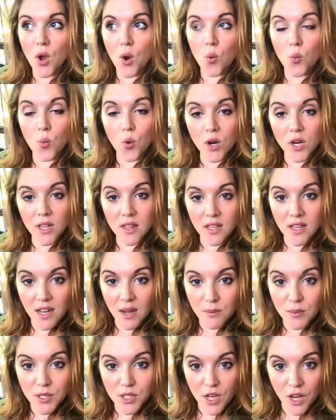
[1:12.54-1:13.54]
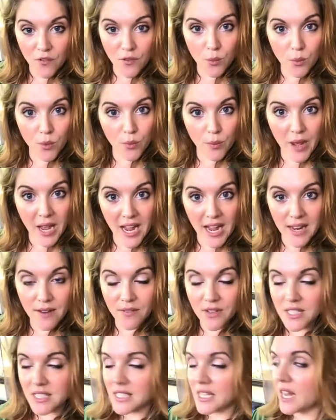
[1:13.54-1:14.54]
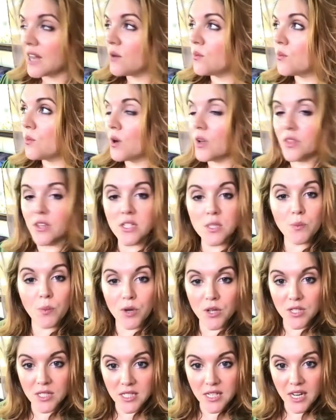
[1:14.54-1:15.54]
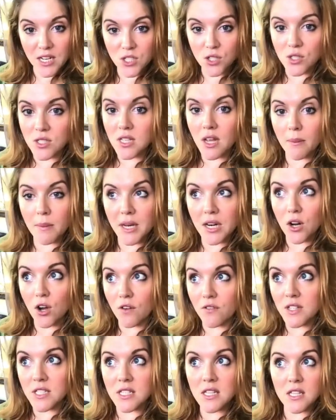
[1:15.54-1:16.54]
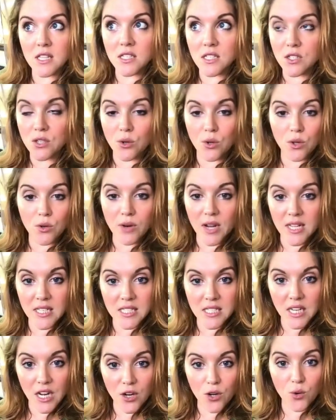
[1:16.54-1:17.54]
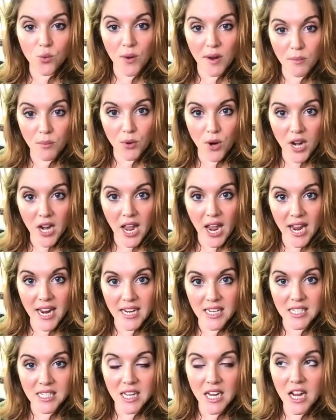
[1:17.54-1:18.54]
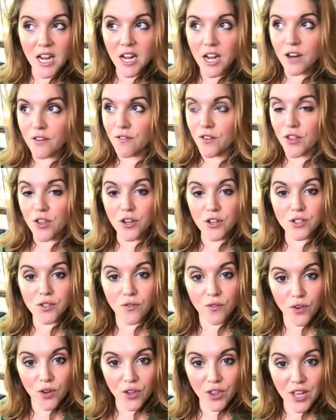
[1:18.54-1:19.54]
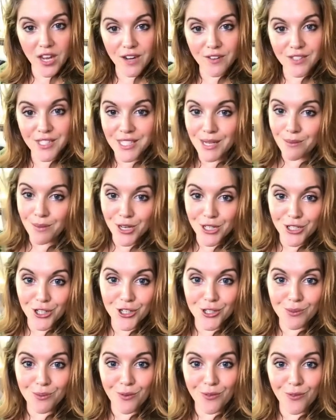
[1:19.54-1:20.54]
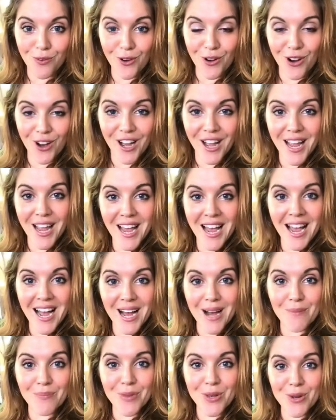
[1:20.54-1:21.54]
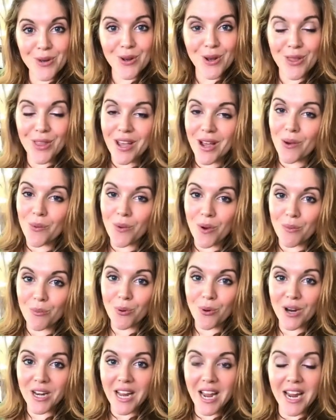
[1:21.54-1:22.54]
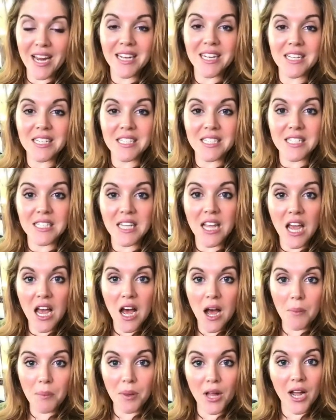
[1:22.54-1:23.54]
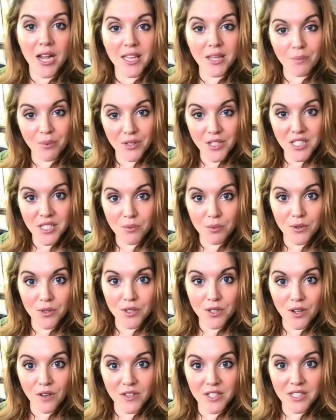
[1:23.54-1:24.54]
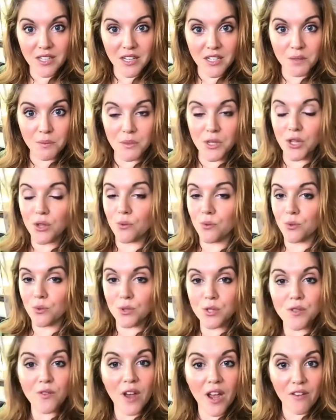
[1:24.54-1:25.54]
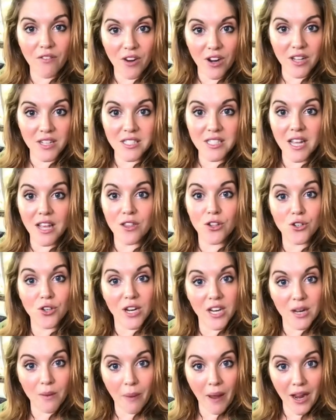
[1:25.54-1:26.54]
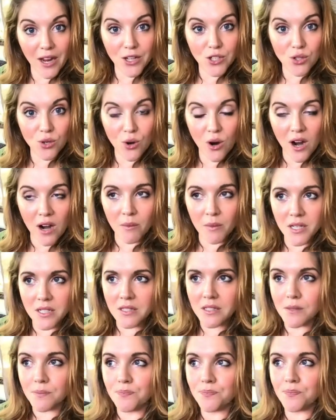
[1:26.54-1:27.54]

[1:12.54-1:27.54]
what are the observable behaviors? And what this boils down to is, obviously this is all around standard 1.8. And for those of you that have seen my shows before, you know that 1.8 is applying the principles of assessment, the rules of evidence, and the training package requirements.